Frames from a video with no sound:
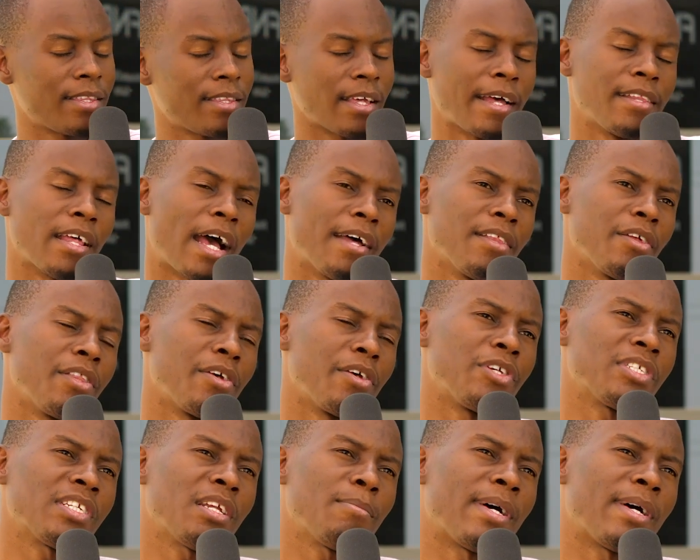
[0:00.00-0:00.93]
And the
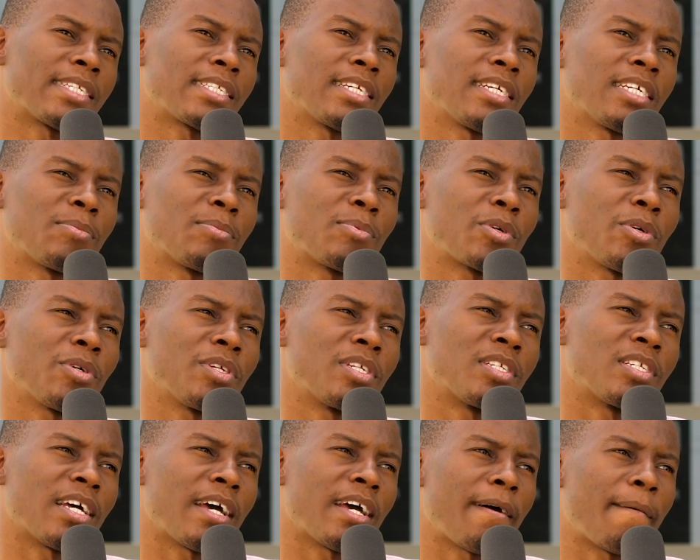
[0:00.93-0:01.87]
reason I'm asking is
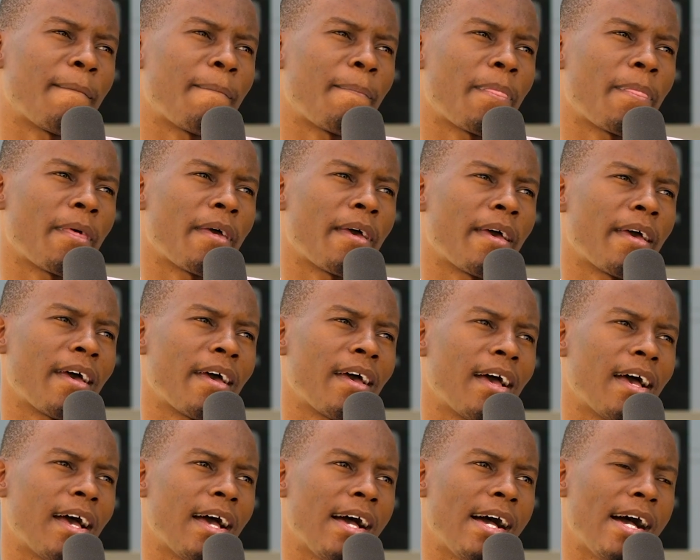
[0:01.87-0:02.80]
because I
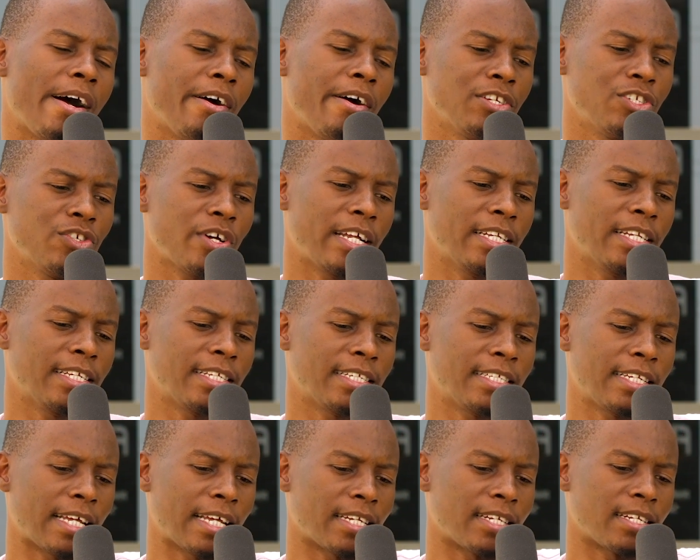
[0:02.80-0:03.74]
want to
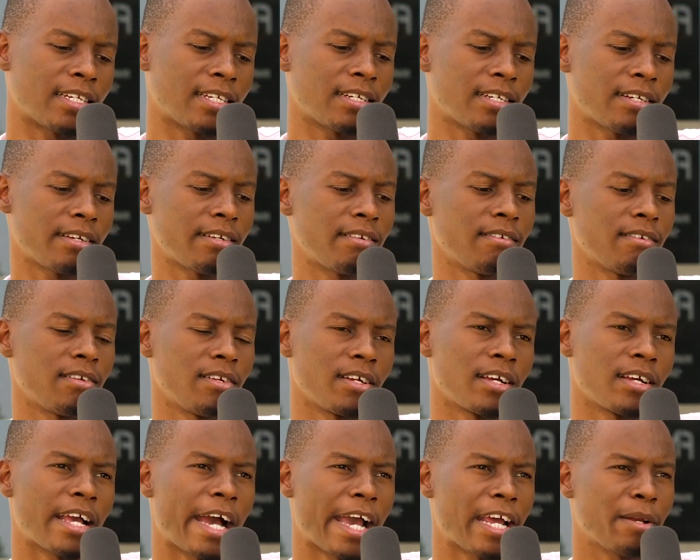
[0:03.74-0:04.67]
understand,
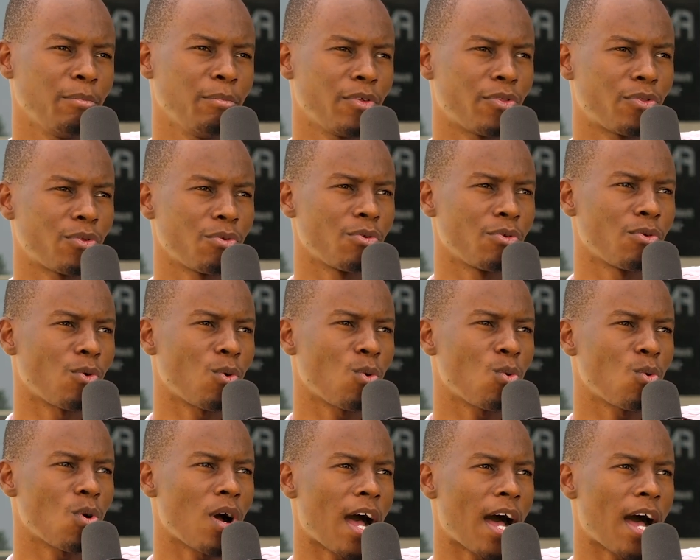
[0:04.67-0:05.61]
guide me through
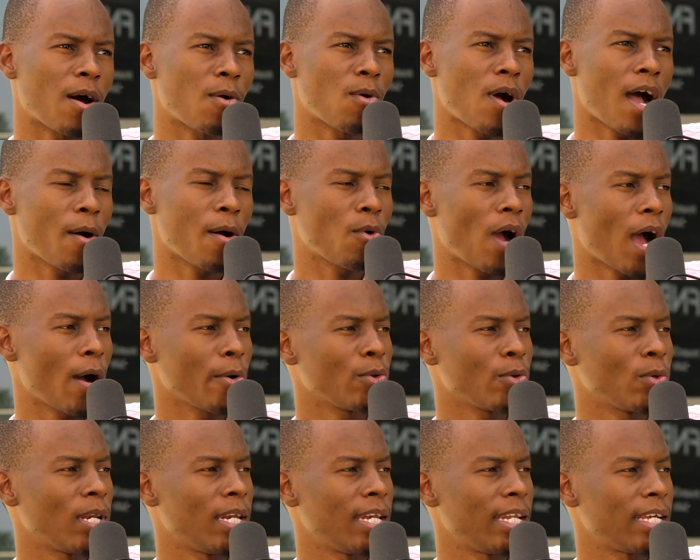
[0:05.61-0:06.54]
how
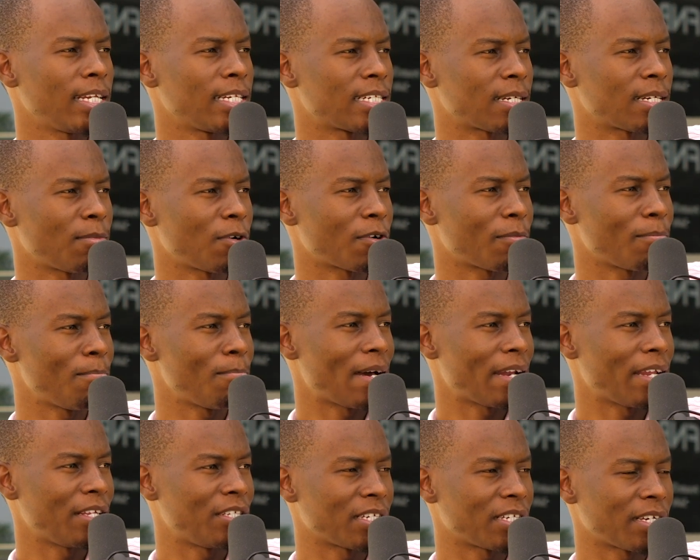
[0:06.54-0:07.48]
you learned about
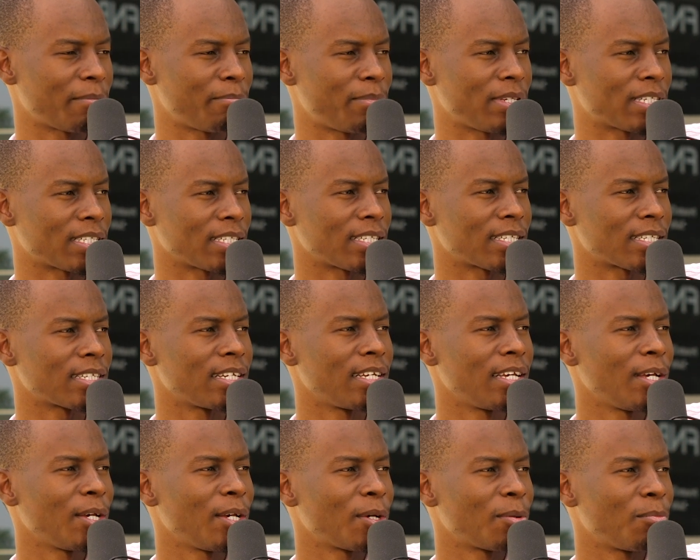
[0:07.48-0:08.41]
managing a business.
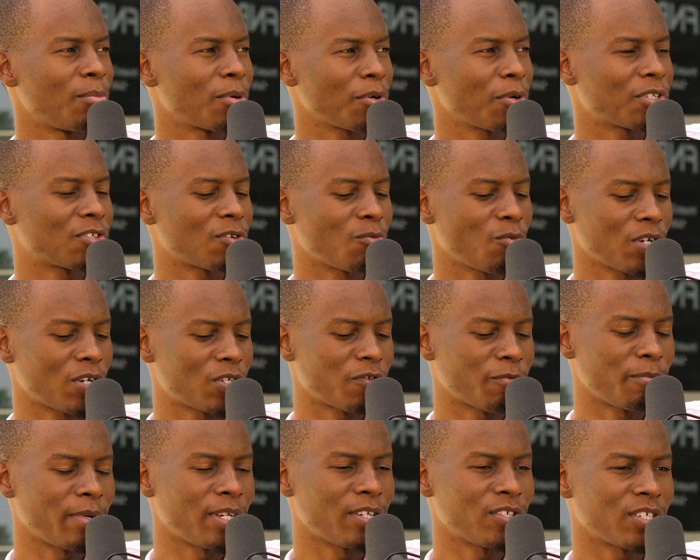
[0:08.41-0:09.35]
Because from what
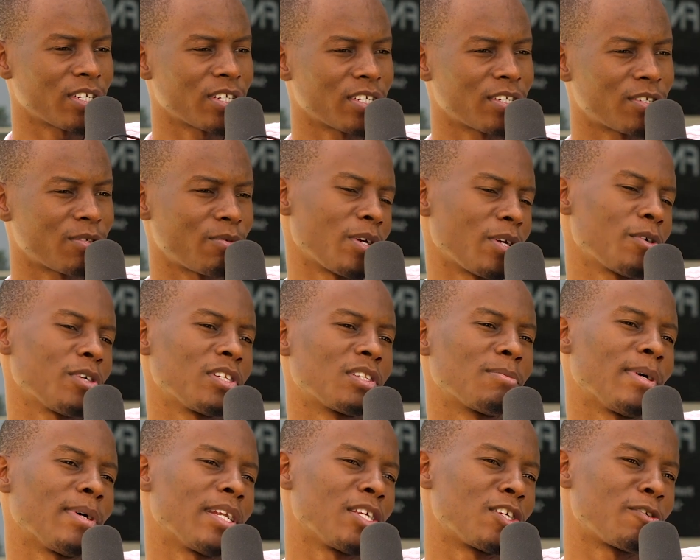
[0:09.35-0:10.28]
you've mentioned, records
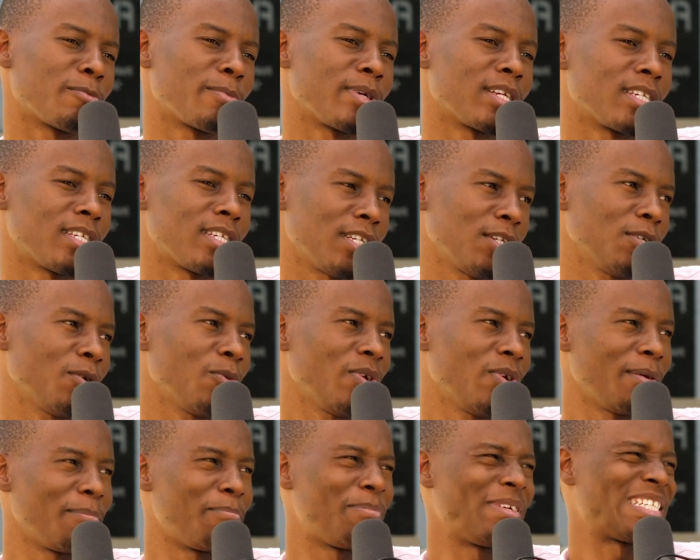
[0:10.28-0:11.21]
management is not
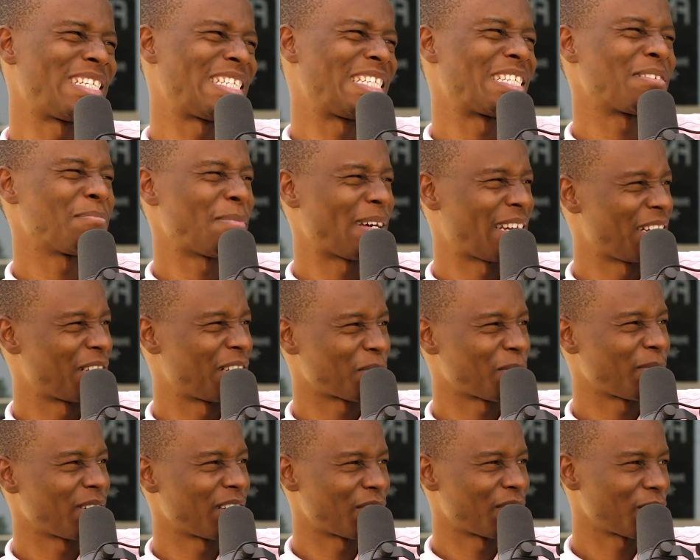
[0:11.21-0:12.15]
really business
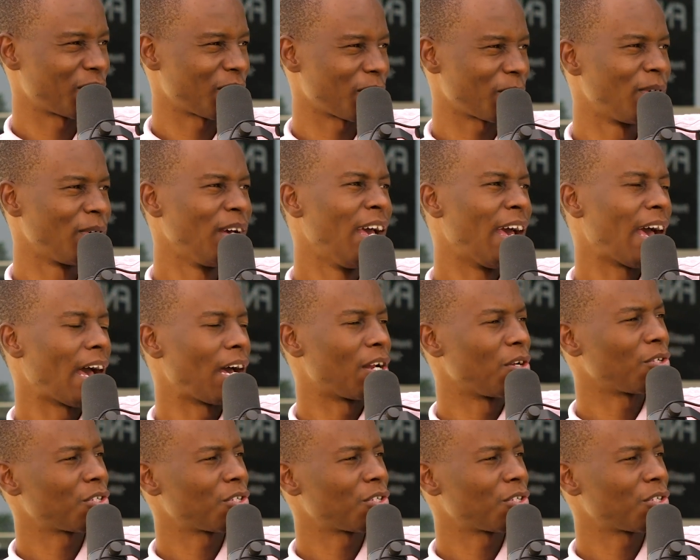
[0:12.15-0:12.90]
management, you know. And